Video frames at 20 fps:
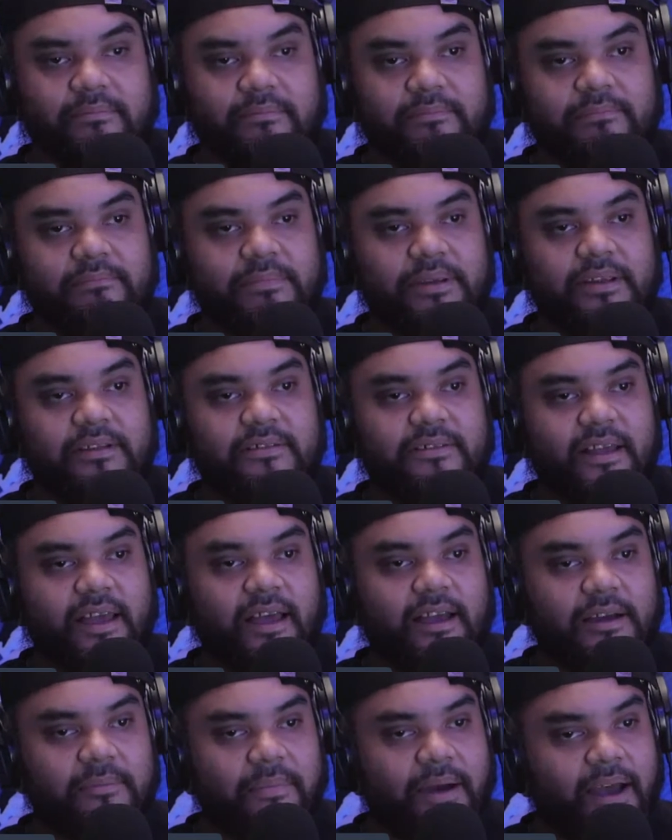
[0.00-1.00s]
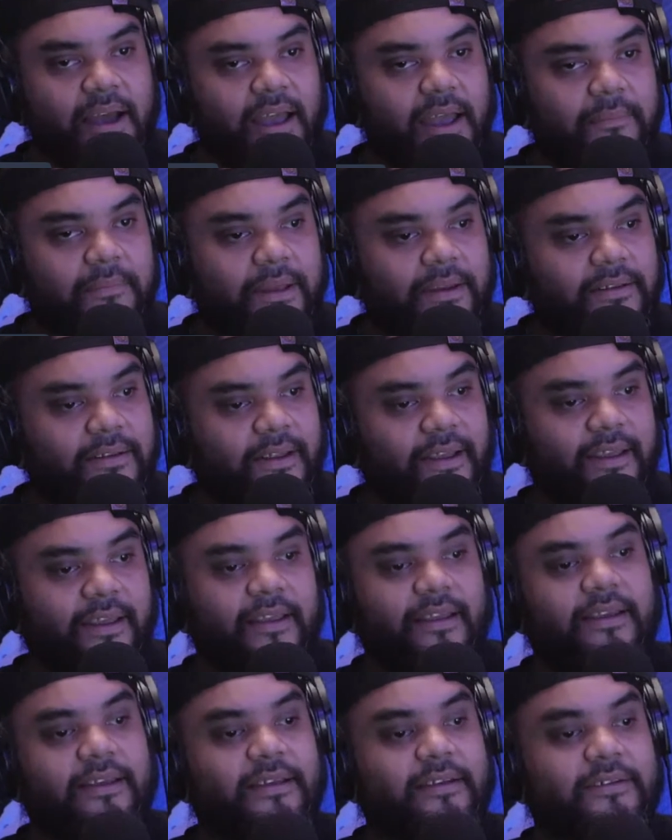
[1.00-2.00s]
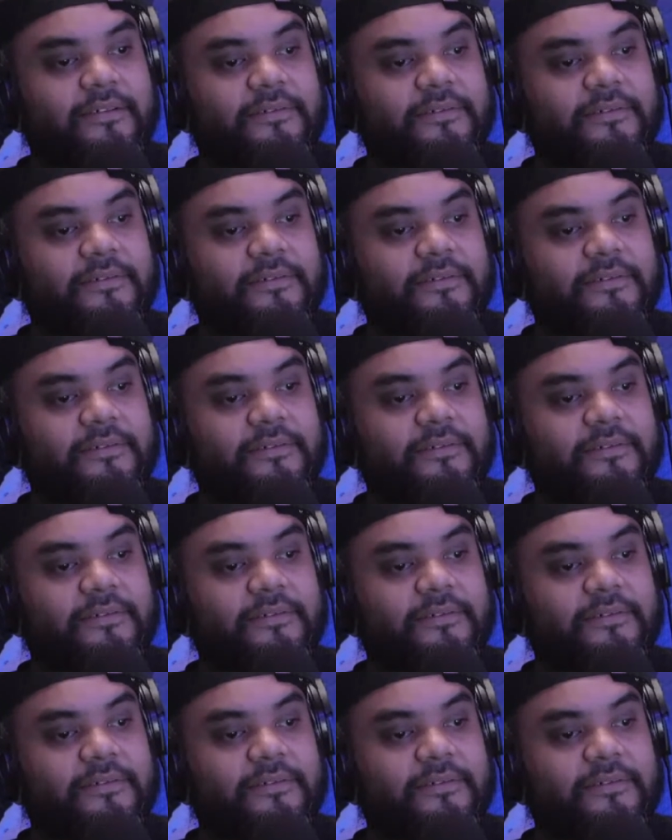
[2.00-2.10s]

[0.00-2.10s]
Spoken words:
PSI Khmer. I'm like, dang.